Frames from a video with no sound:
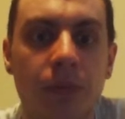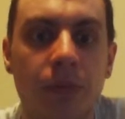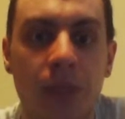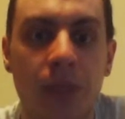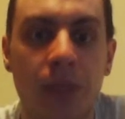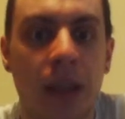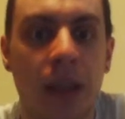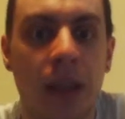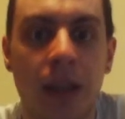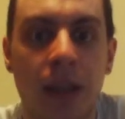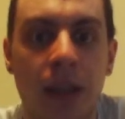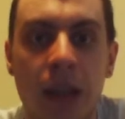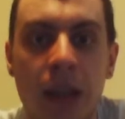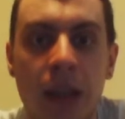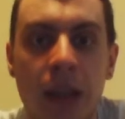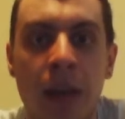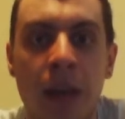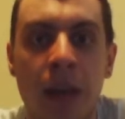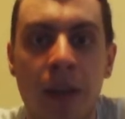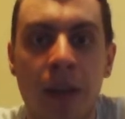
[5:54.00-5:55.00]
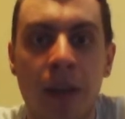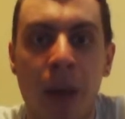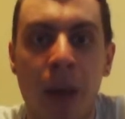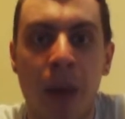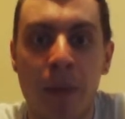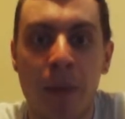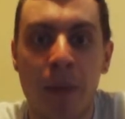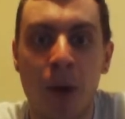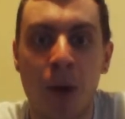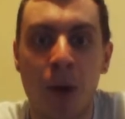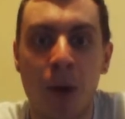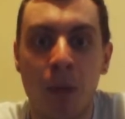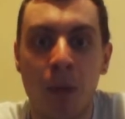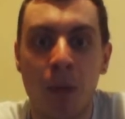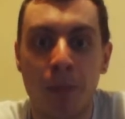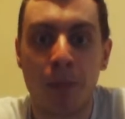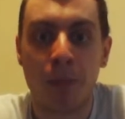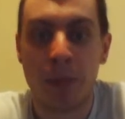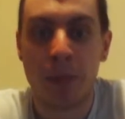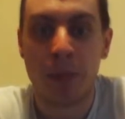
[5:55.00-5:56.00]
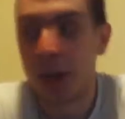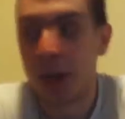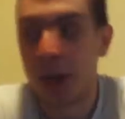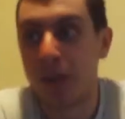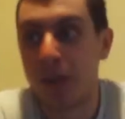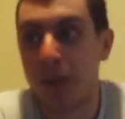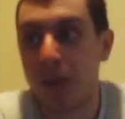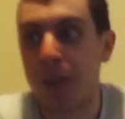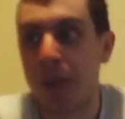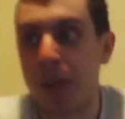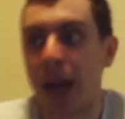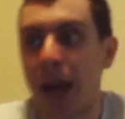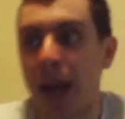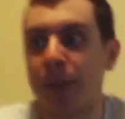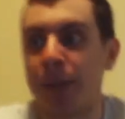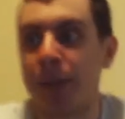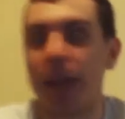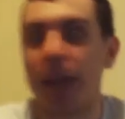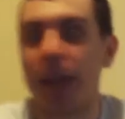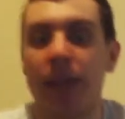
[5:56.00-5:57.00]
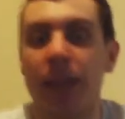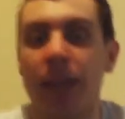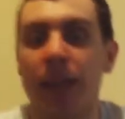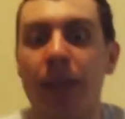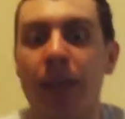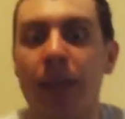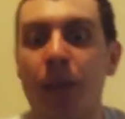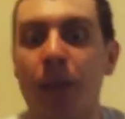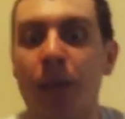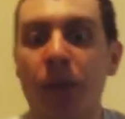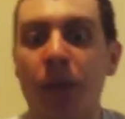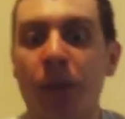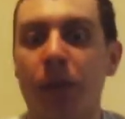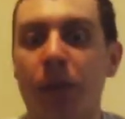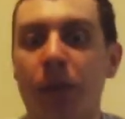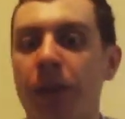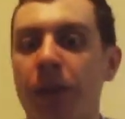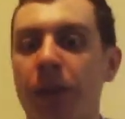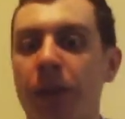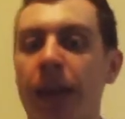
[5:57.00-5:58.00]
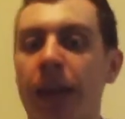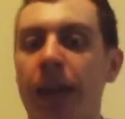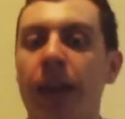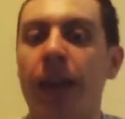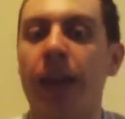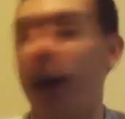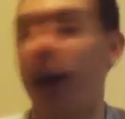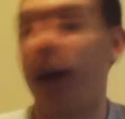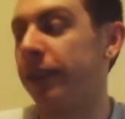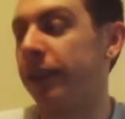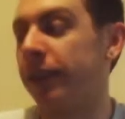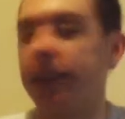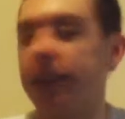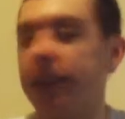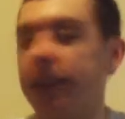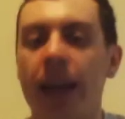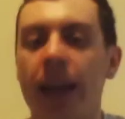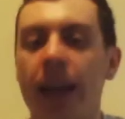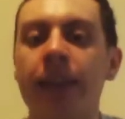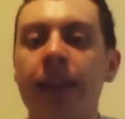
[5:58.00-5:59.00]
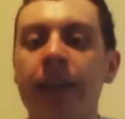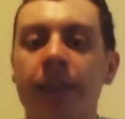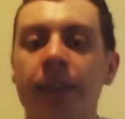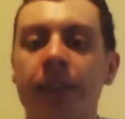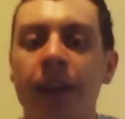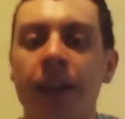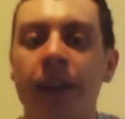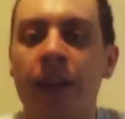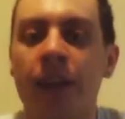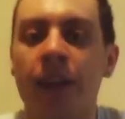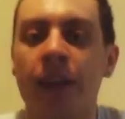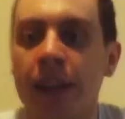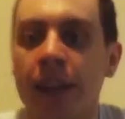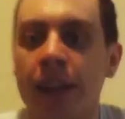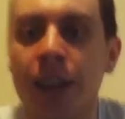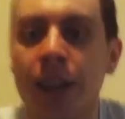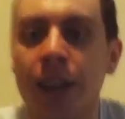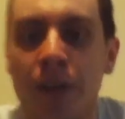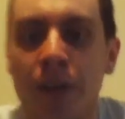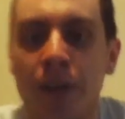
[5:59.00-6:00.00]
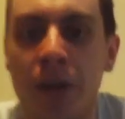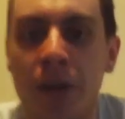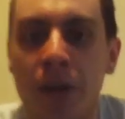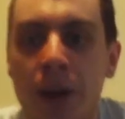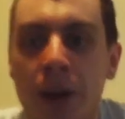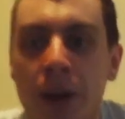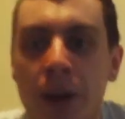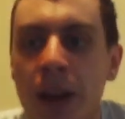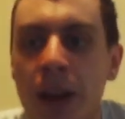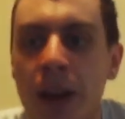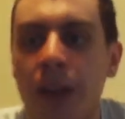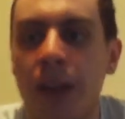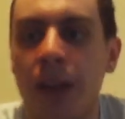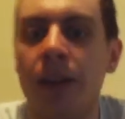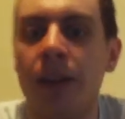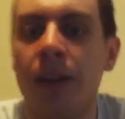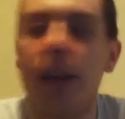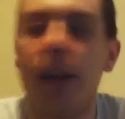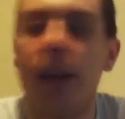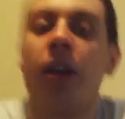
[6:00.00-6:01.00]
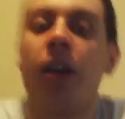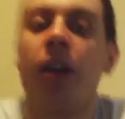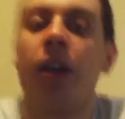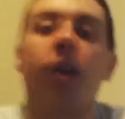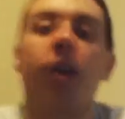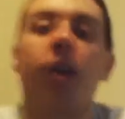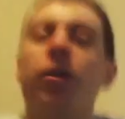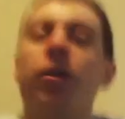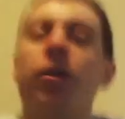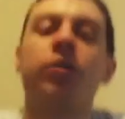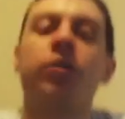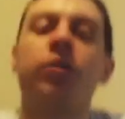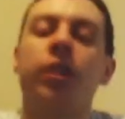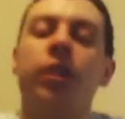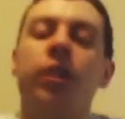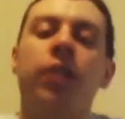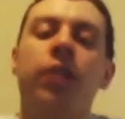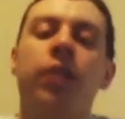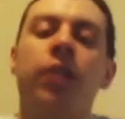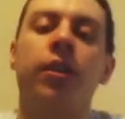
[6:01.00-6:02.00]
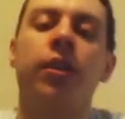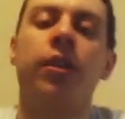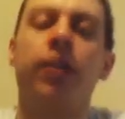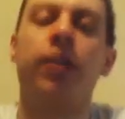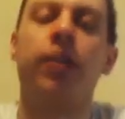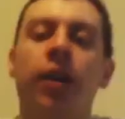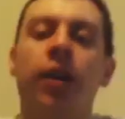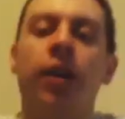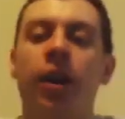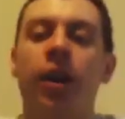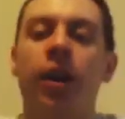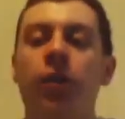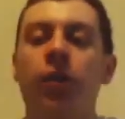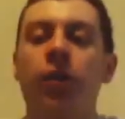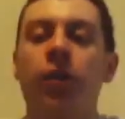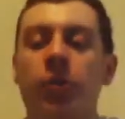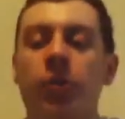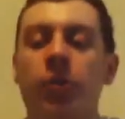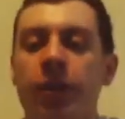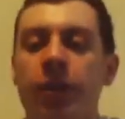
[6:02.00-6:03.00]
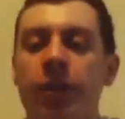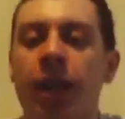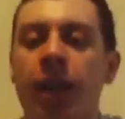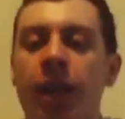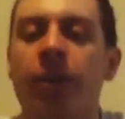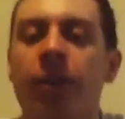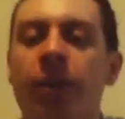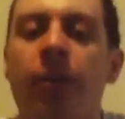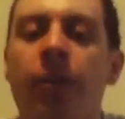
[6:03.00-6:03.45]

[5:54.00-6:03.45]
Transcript: then it might be more. It could even perhaps there's more stuff to do in the day, nights and the days, and you know the days are very quiet, and who knows what setting I'm going